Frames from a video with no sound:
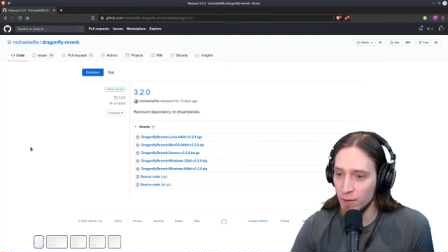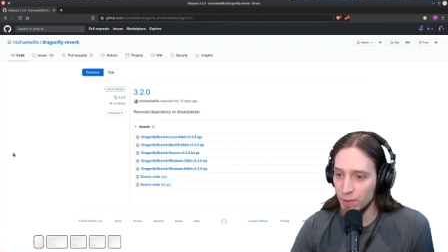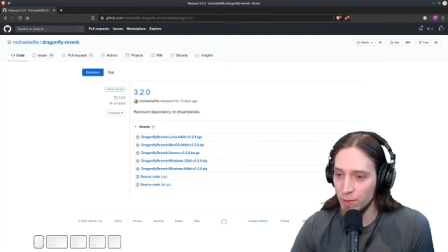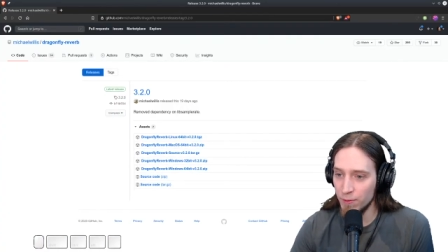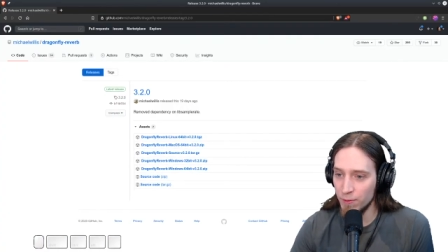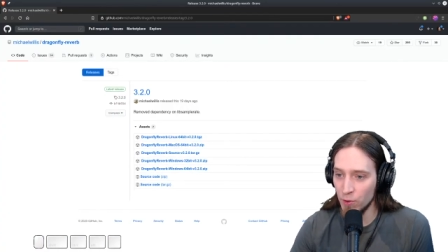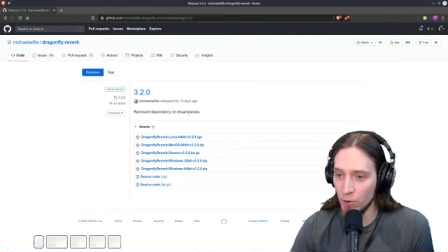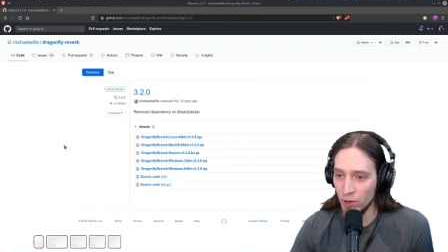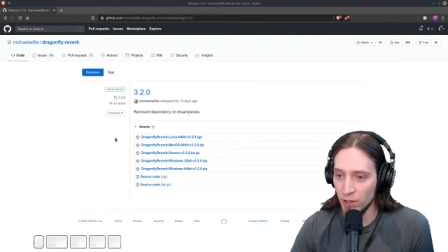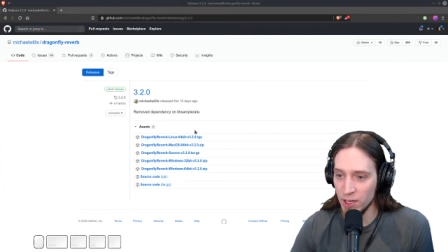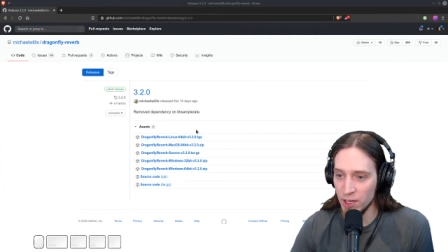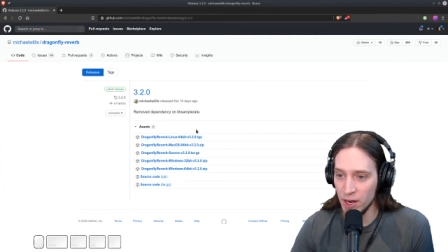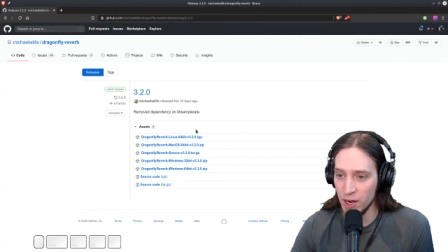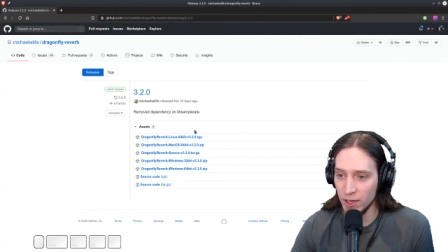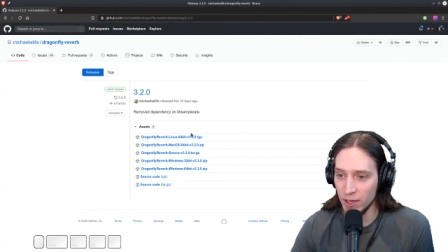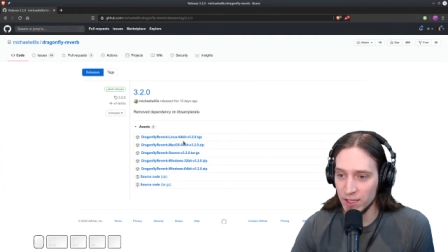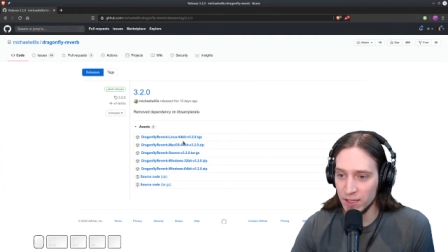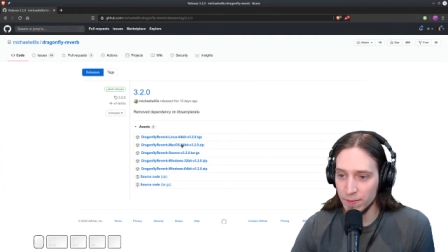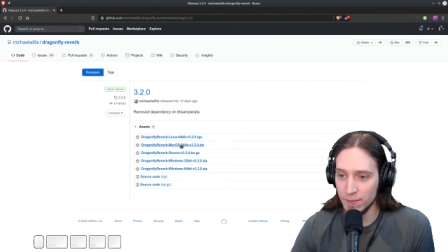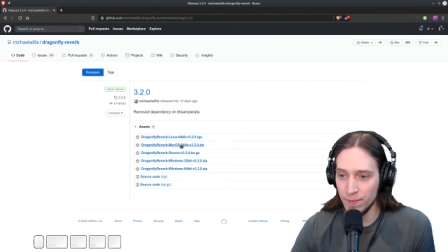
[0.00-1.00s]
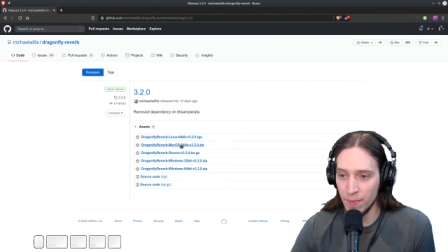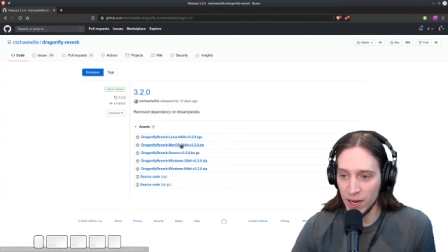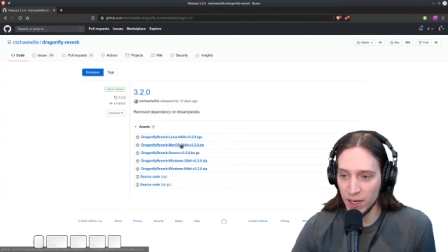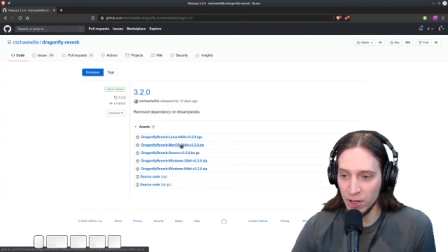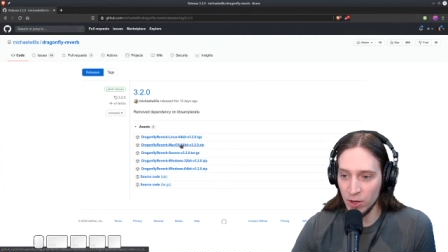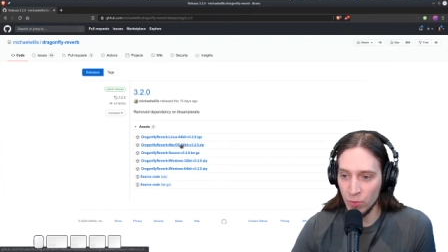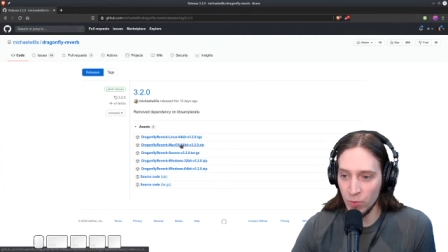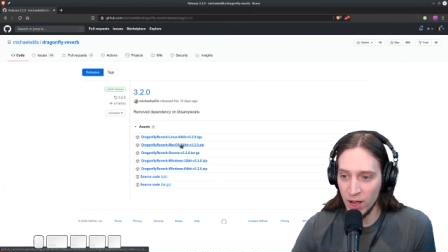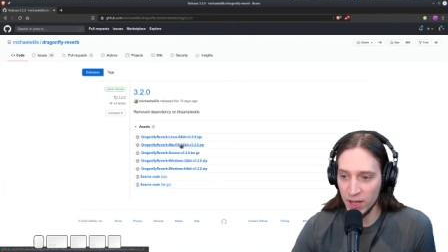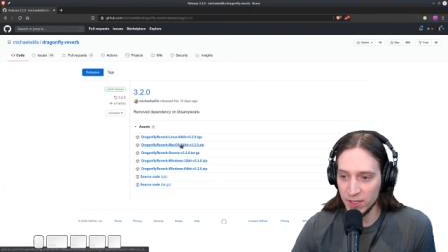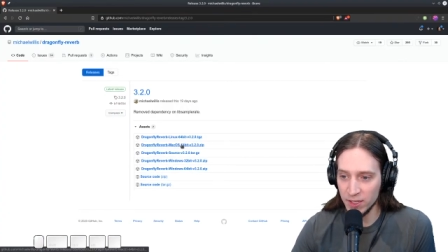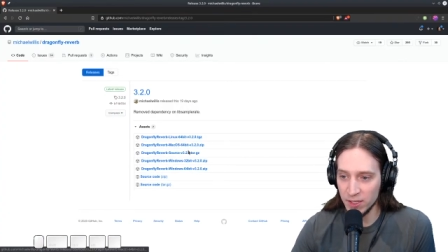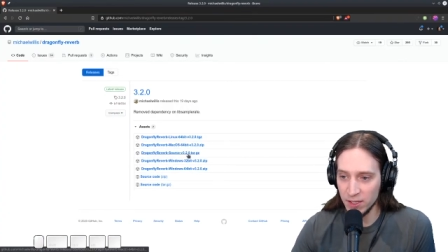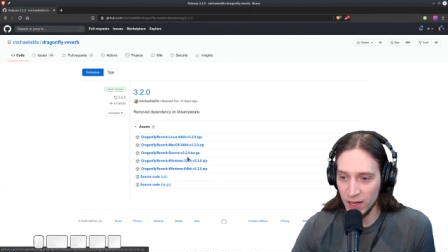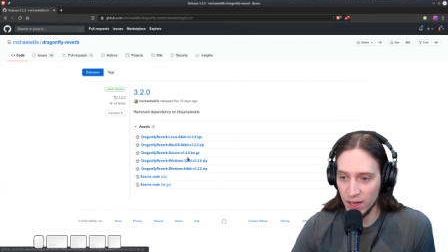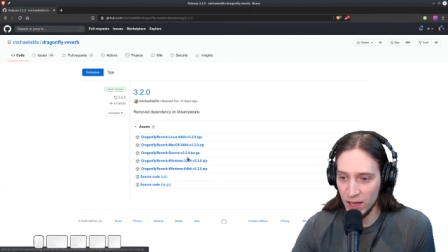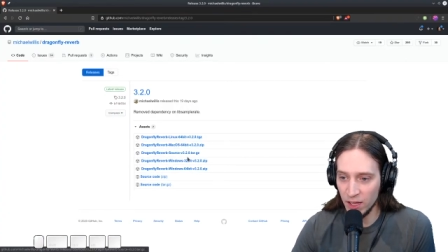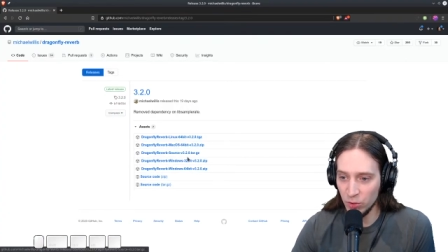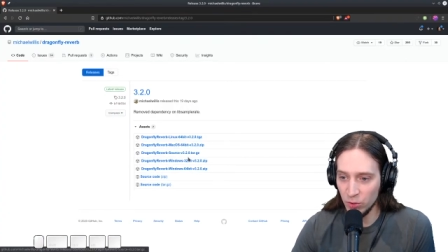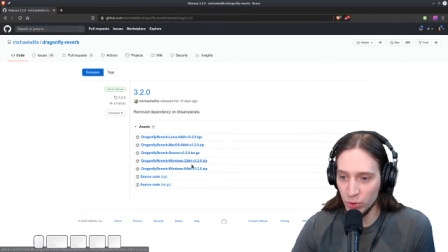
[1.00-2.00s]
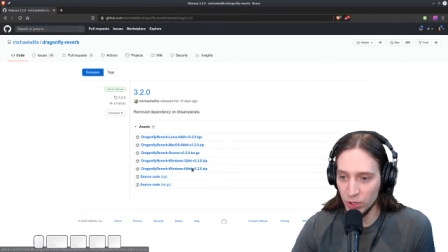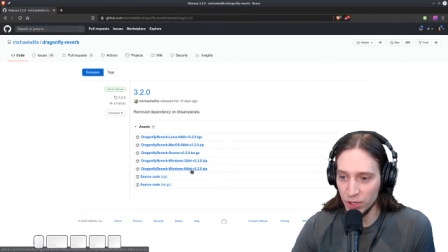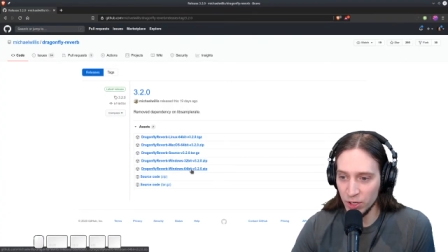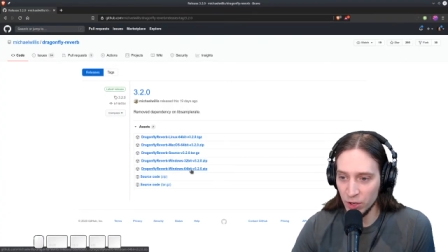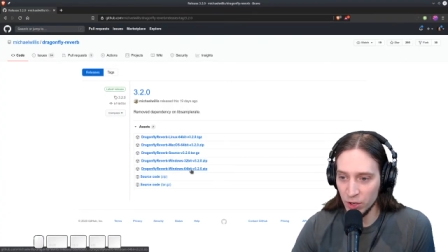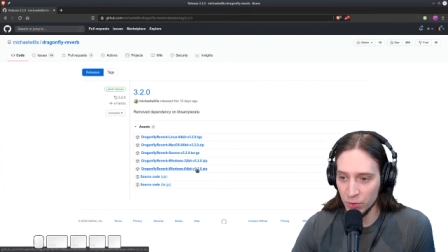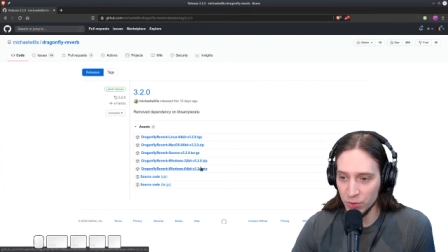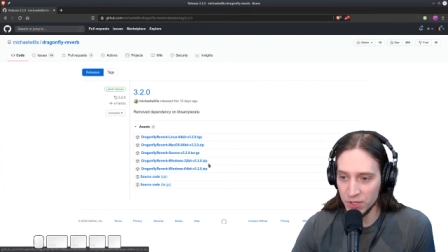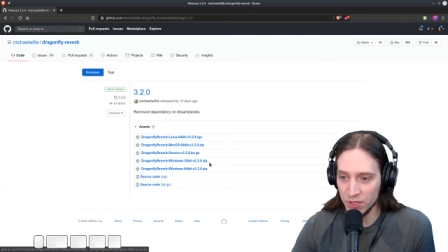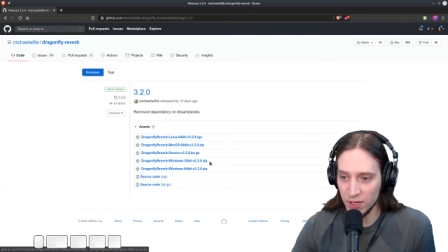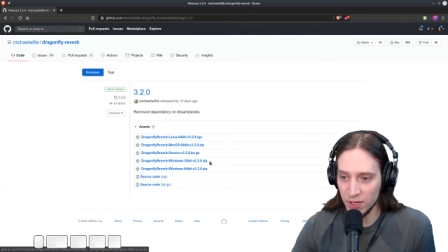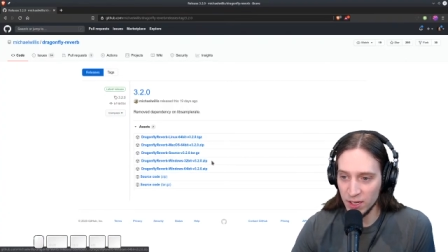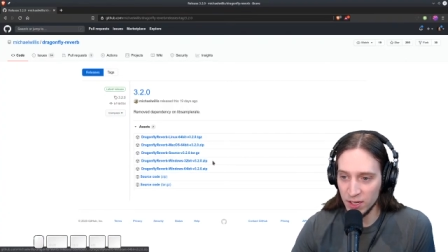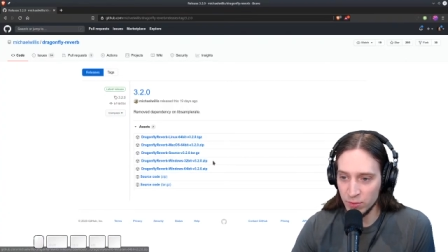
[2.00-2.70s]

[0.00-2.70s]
for Linux, macOS, and Windows,